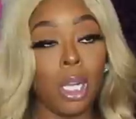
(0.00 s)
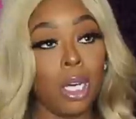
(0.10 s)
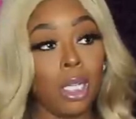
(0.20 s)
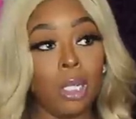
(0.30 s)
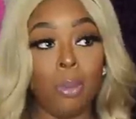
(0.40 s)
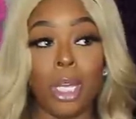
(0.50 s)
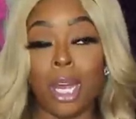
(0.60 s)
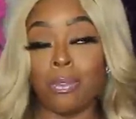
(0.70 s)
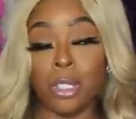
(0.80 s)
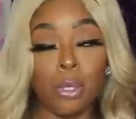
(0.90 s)
Luckily we
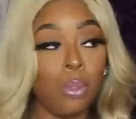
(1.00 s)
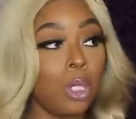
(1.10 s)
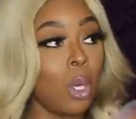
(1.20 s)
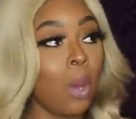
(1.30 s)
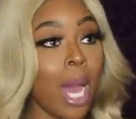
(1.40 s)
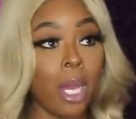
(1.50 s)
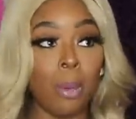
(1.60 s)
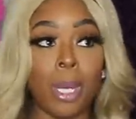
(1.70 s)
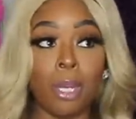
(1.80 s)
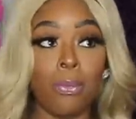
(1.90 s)
have two, so I
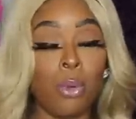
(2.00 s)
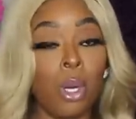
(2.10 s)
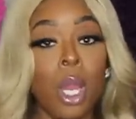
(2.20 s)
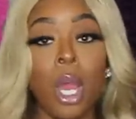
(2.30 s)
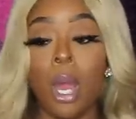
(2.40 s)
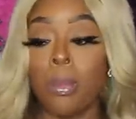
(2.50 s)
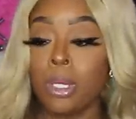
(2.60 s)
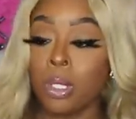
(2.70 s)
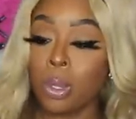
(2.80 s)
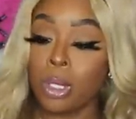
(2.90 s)
go back and forth
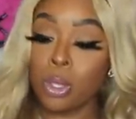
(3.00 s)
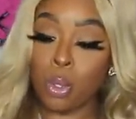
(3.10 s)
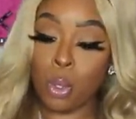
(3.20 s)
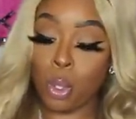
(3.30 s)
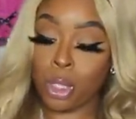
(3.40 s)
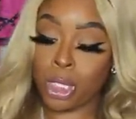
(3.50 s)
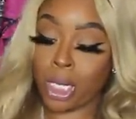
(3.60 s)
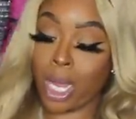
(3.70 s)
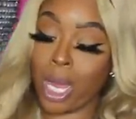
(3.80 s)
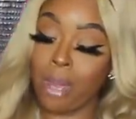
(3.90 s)
between stores
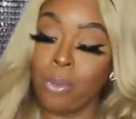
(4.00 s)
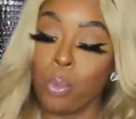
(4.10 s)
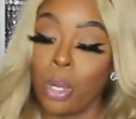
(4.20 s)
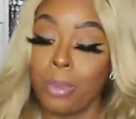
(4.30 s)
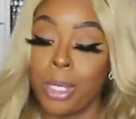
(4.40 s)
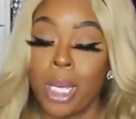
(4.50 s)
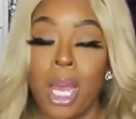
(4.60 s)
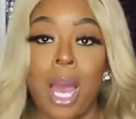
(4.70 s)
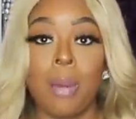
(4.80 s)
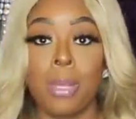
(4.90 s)
and I have a rep that
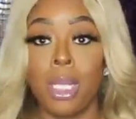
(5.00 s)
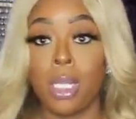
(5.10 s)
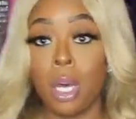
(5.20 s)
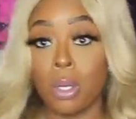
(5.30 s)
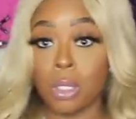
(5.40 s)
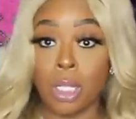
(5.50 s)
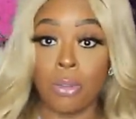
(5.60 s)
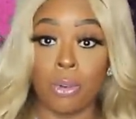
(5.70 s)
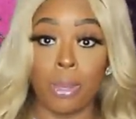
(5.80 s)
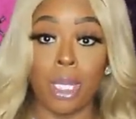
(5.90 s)
called me and holds
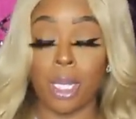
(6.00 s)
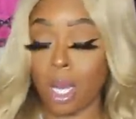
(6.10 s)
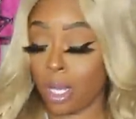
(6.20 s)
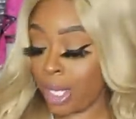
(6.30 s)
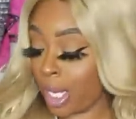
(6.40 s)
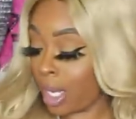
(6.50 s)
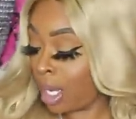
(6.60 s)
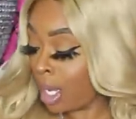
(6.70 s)
stuff for me and all that.